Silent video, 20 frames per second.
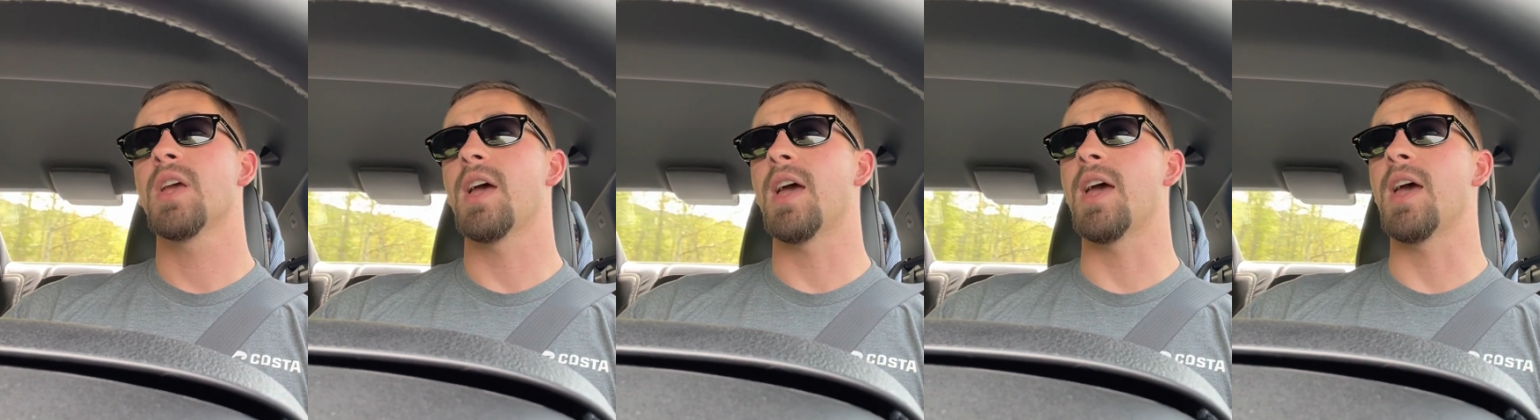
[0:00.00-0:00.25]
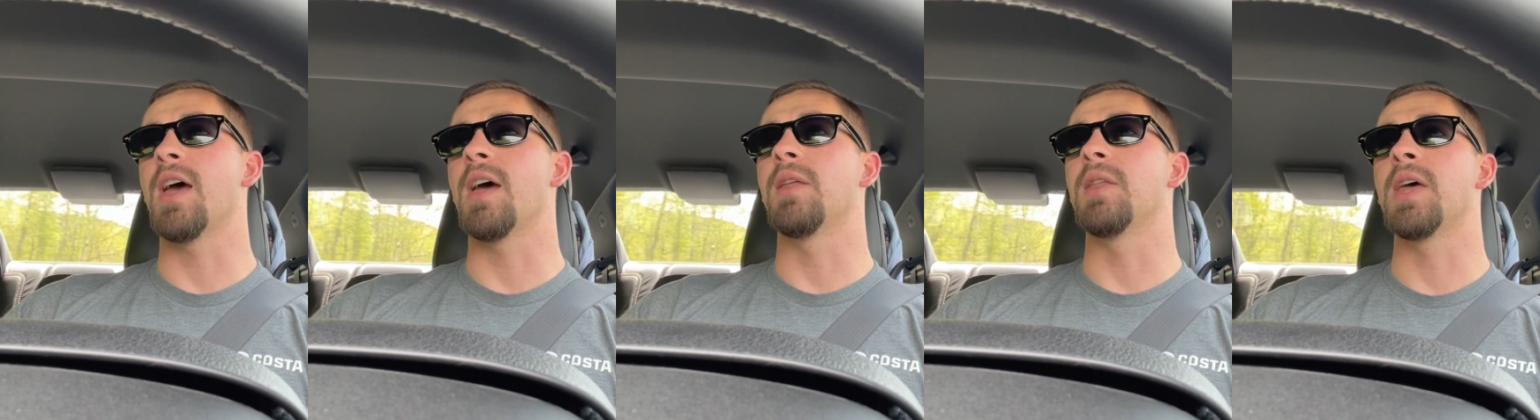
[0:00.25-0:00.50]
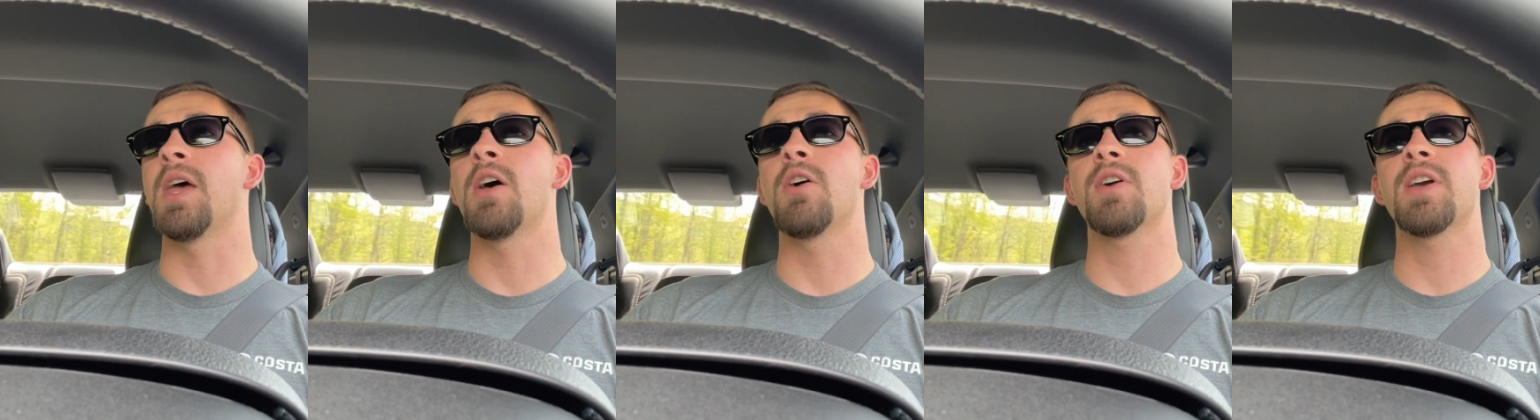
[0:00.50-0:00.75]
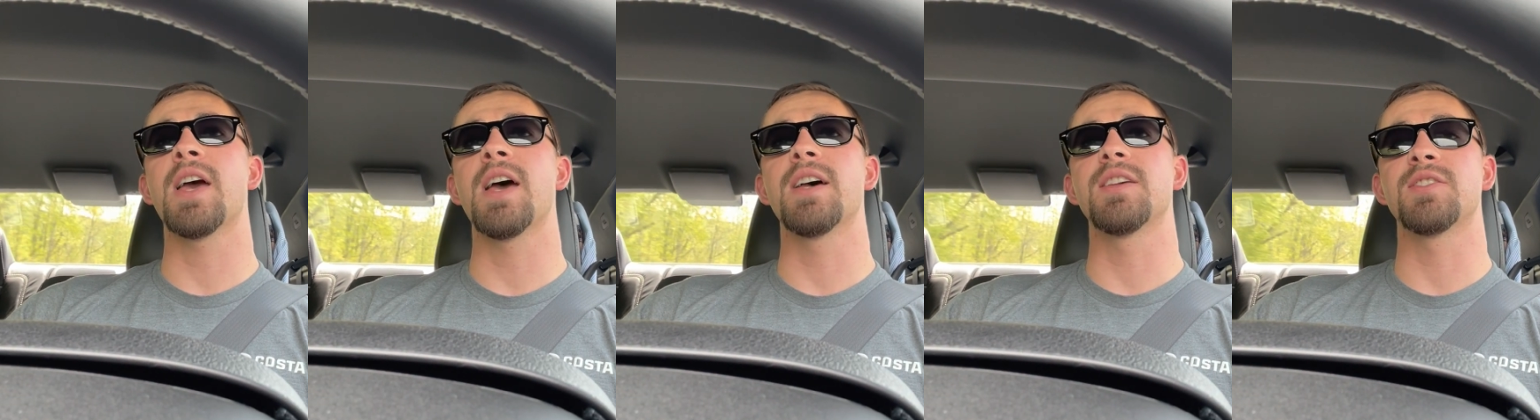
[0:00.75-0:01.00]
And the
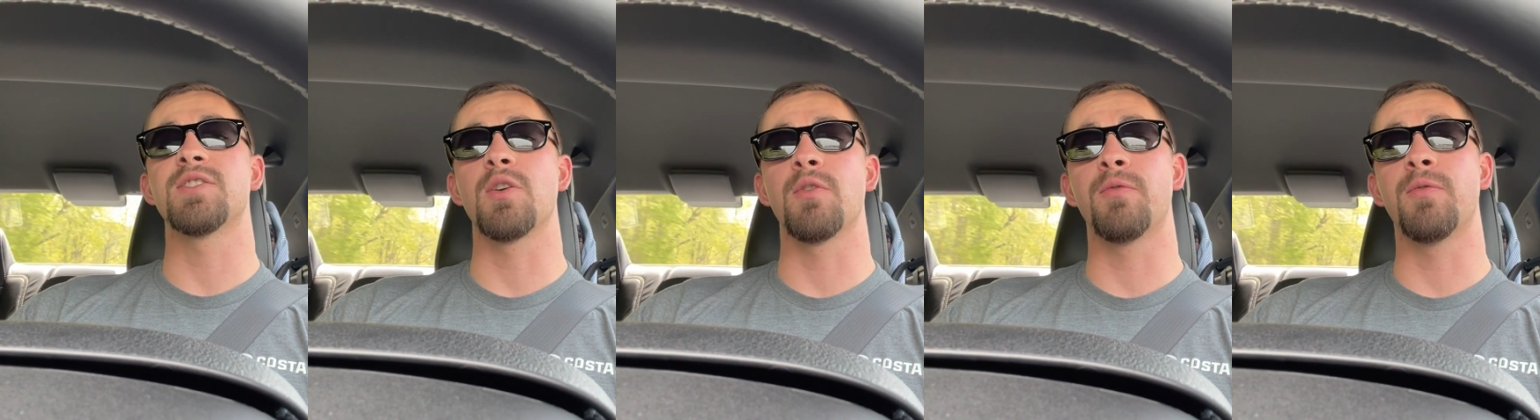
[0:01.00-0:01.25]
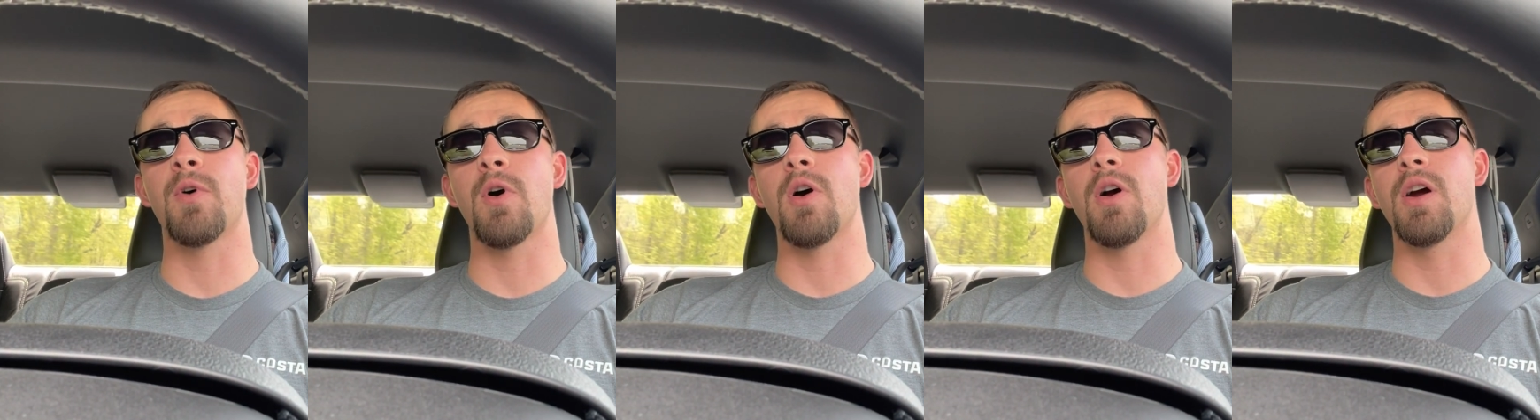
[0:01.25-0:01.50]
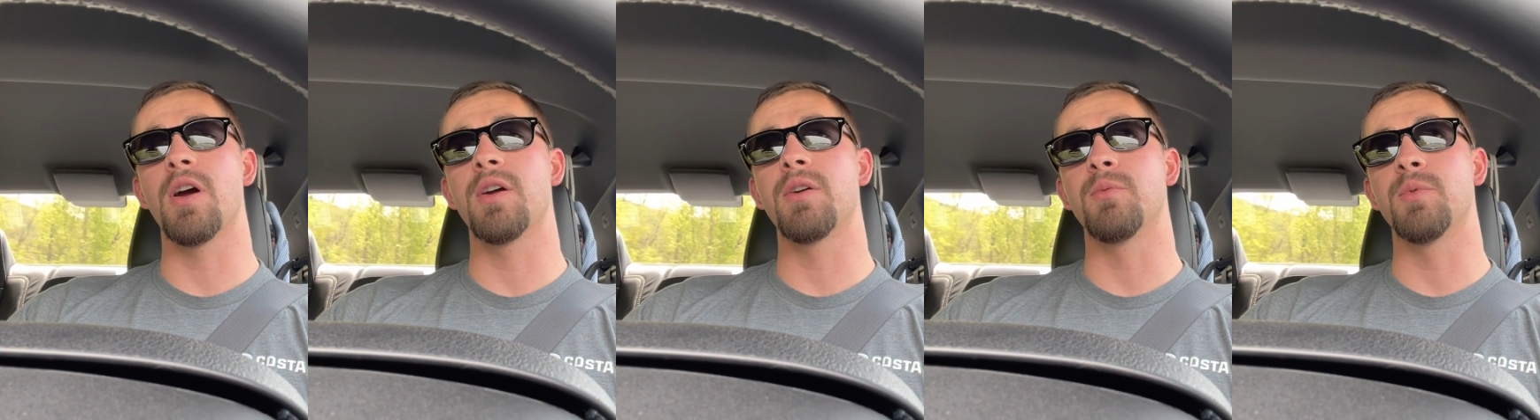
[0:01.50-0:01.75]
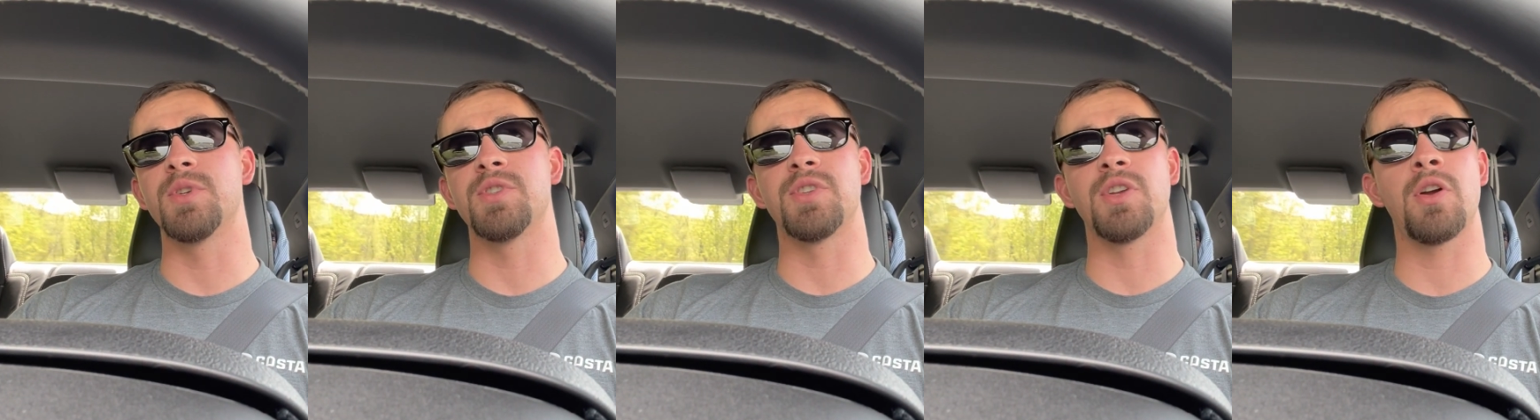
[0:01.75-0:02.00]
Hellcat so far,
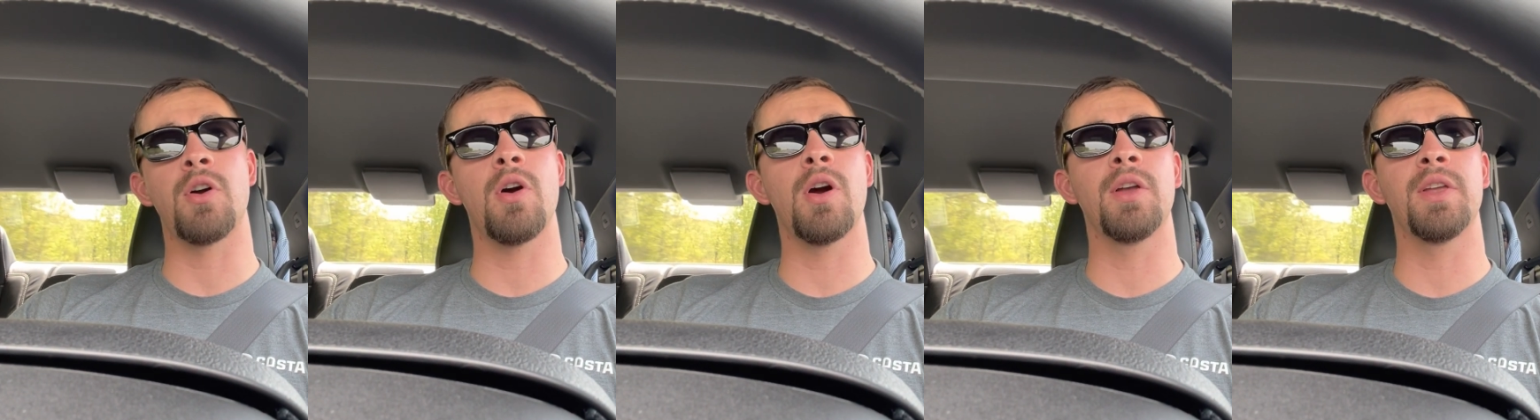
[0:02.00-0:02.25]
which the car